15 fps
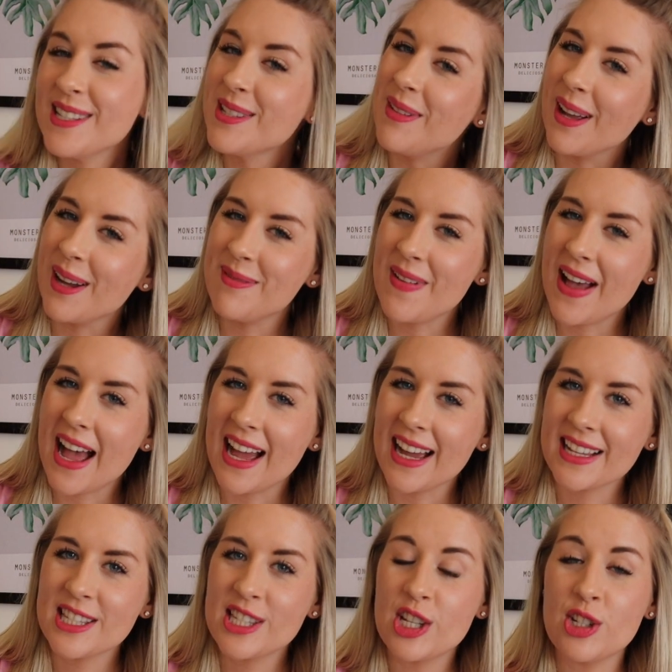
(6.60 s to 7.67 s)
guys, welcome
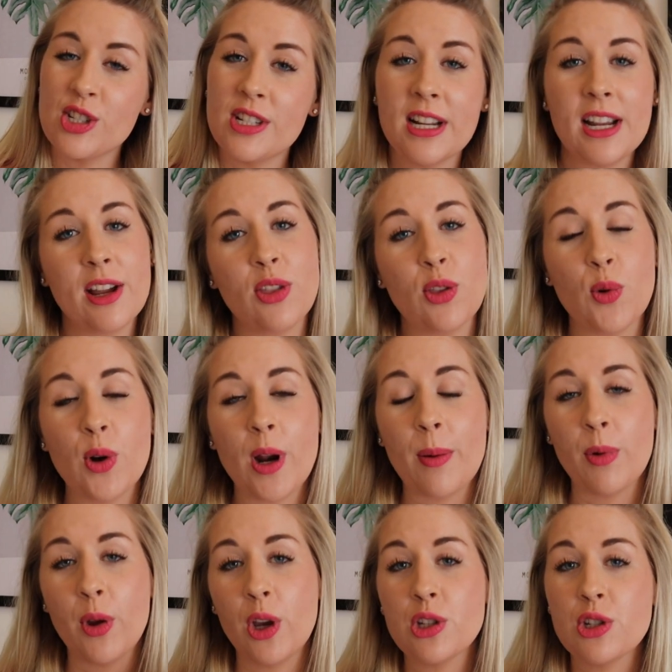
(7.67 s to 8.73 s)
back. So today I thought
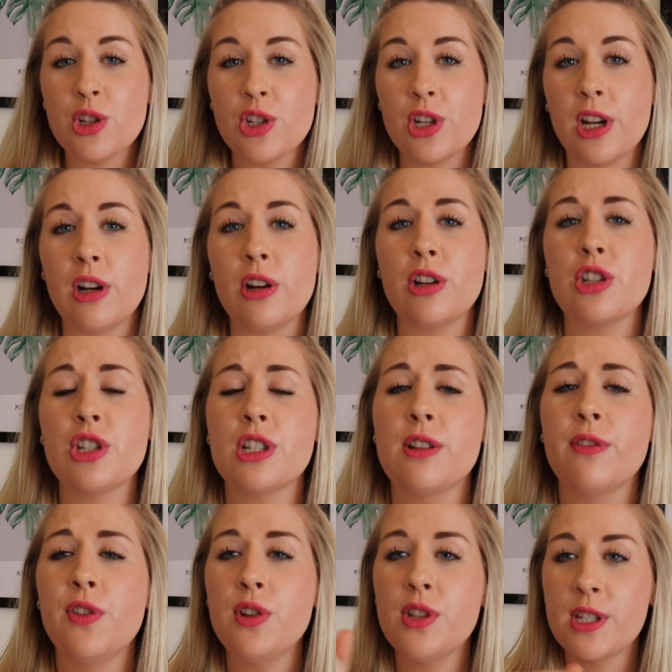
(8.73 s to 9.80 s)
I'm going to share just
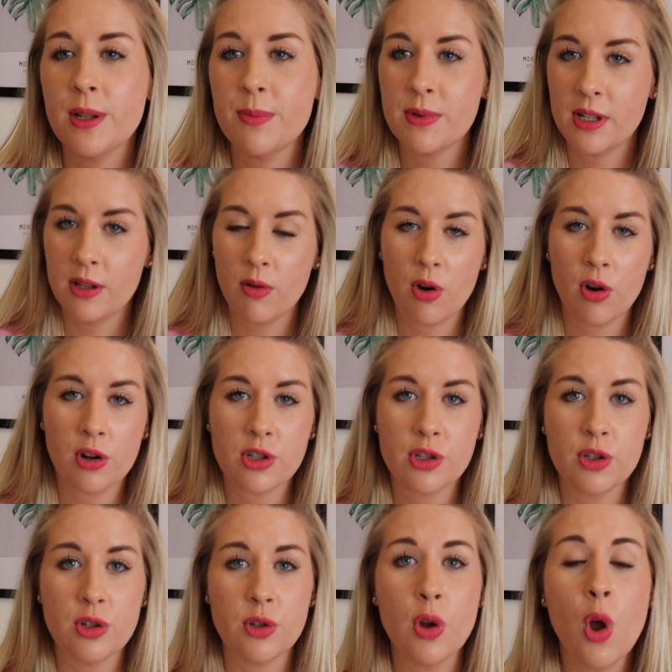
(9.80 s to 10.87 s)
a few tips in regards
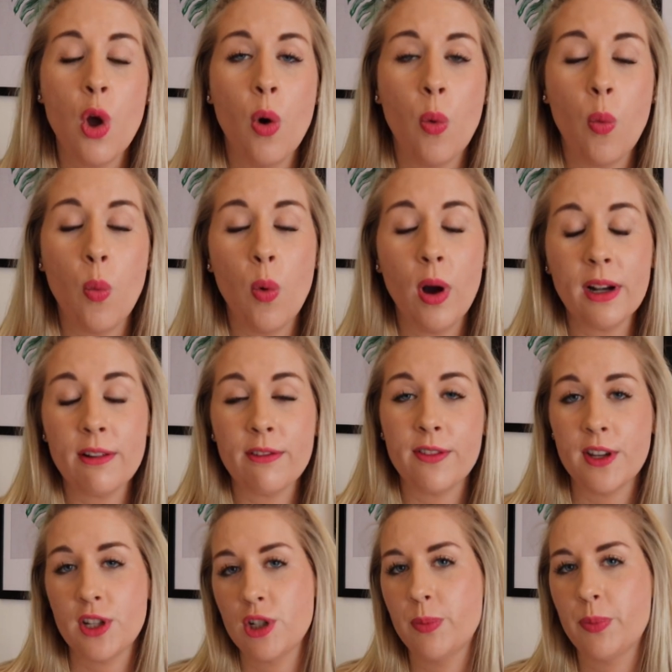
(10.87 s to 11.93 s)
to what
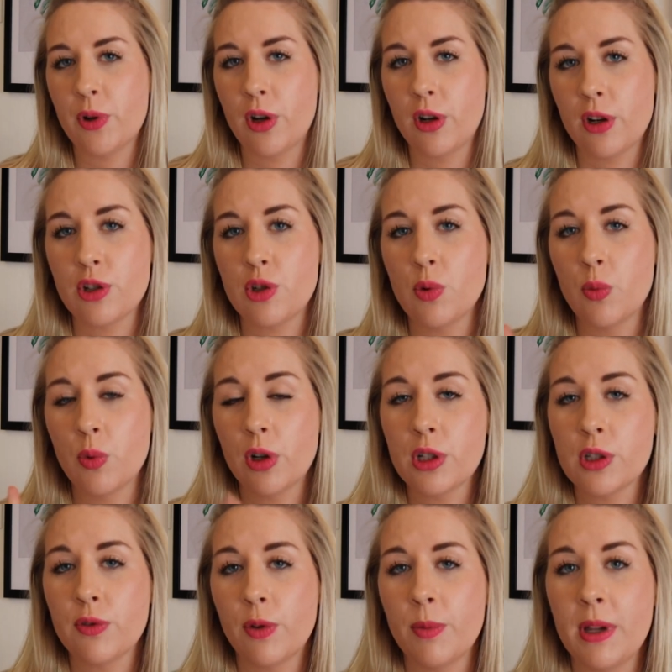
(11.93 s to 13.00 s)
facial products
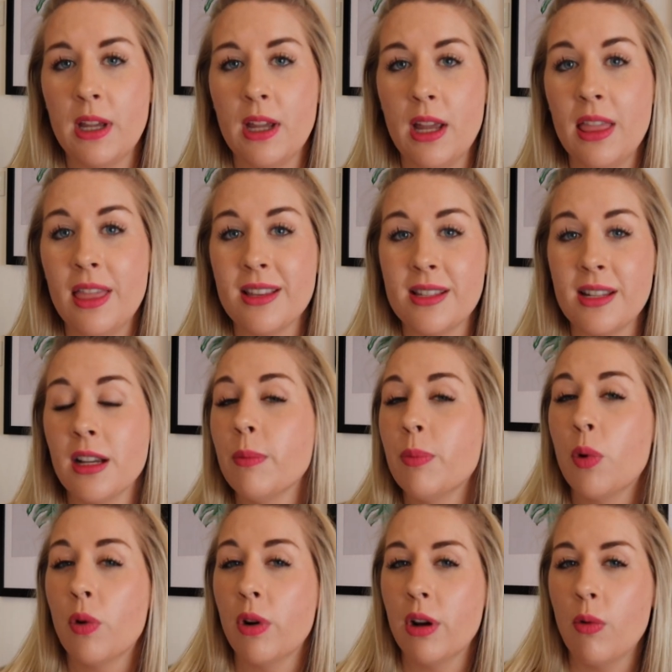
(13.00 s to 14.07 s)
works for me in the
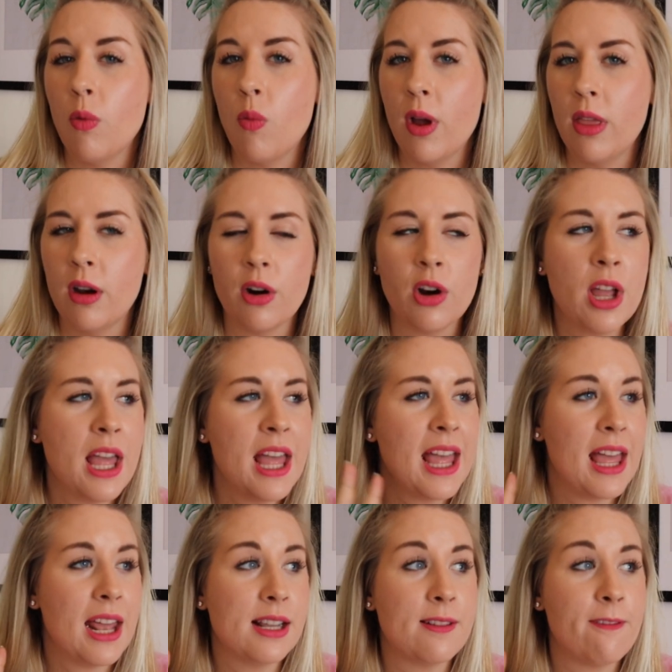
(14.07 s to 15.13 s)
Singaporean weather.
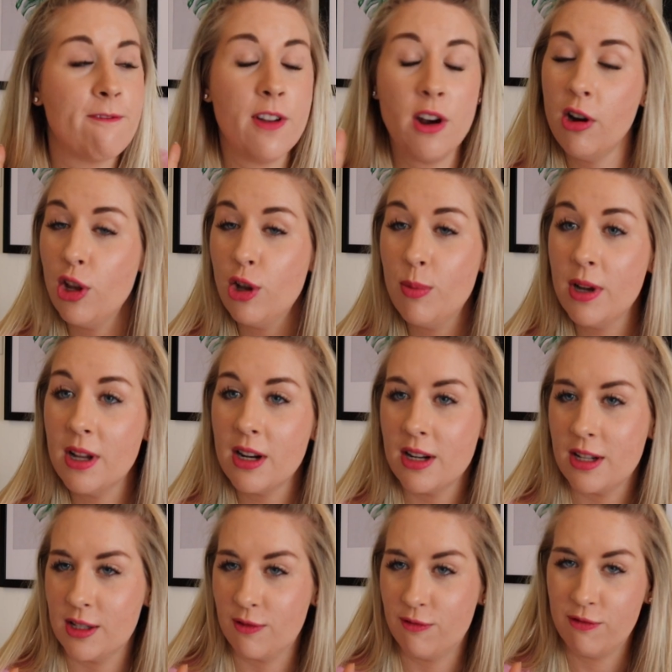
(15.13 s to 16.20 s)
It is very humid,
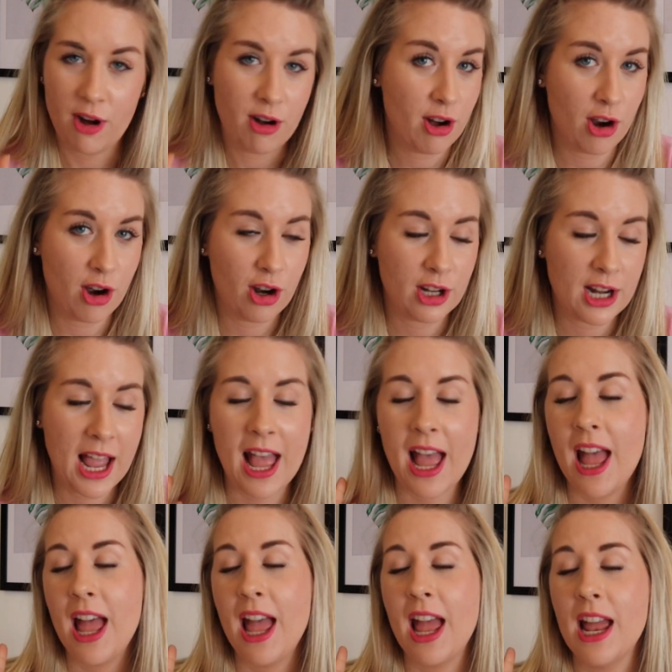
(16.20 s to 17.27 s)
it is very hot,
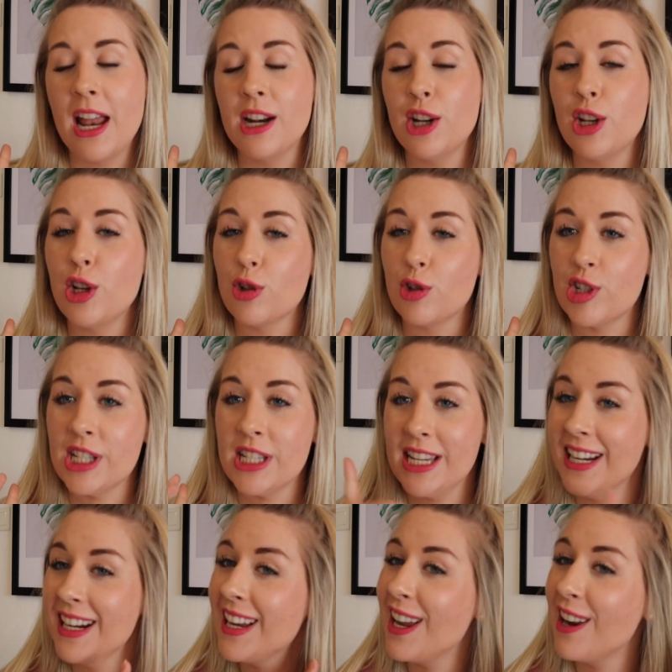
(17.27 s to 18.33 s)
and your
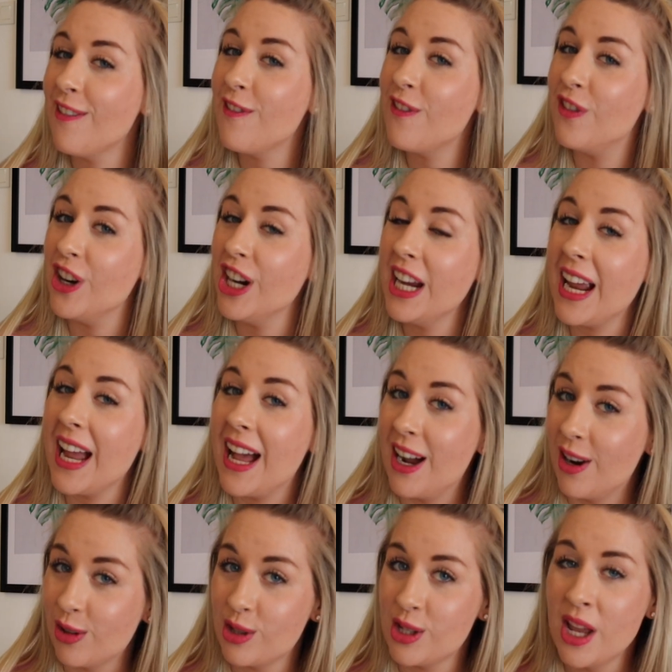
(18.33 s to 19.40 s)
skin can freak
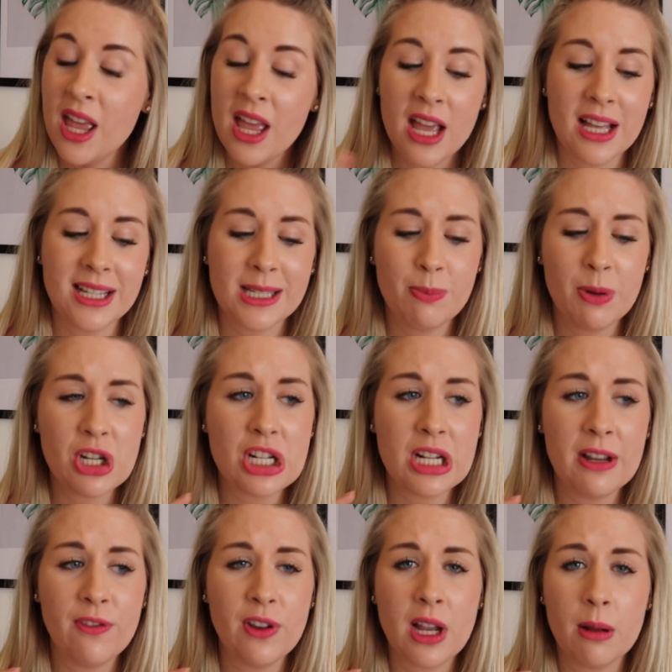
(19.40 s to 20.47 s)
out,
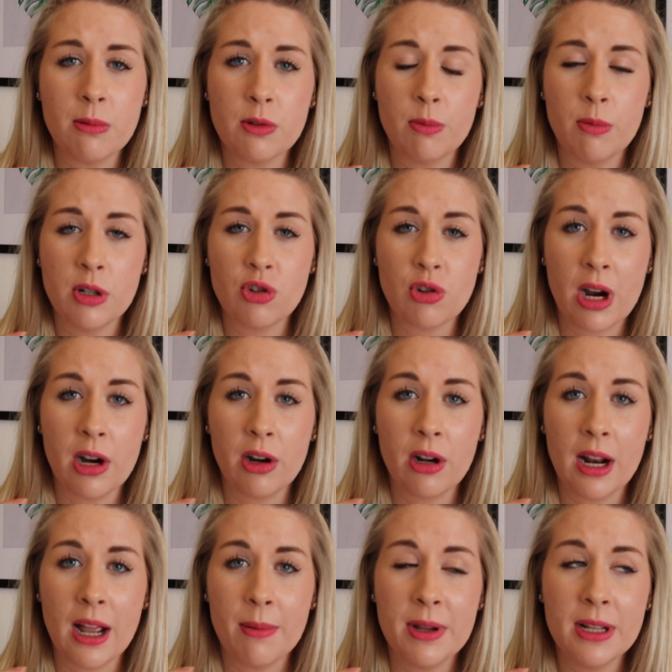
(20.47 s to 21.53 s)
especially if it comes from a drier
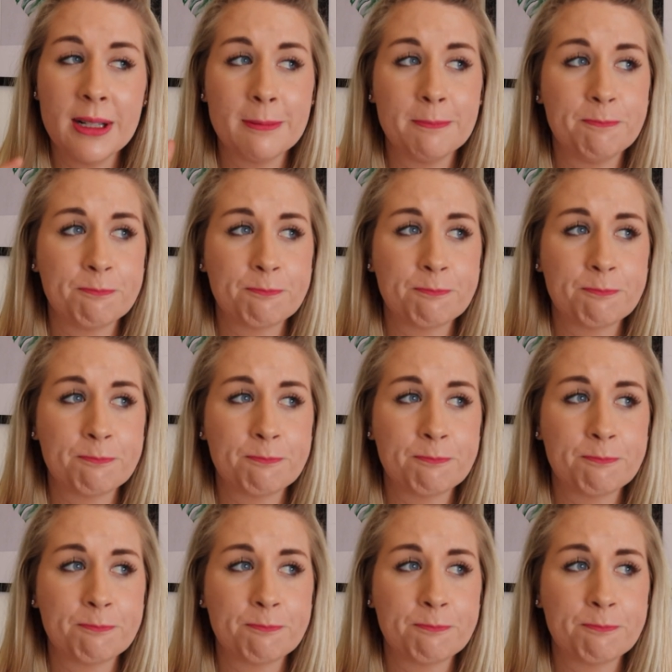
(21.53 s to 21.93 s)
climate